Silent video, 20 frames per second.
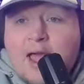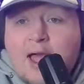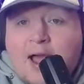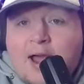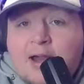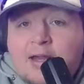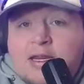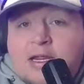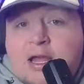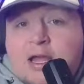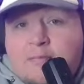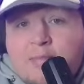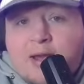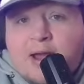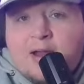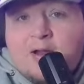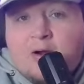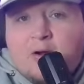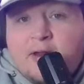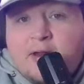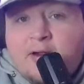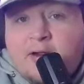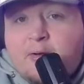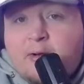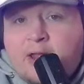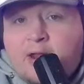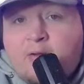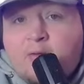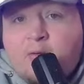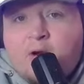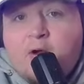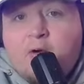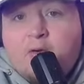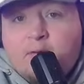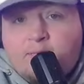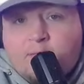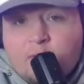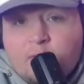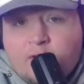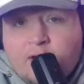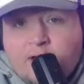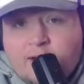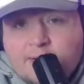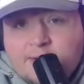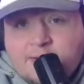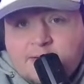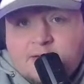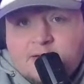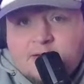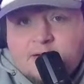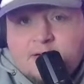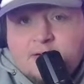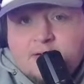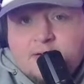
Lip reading: I can come back on here and eat crow in a few days.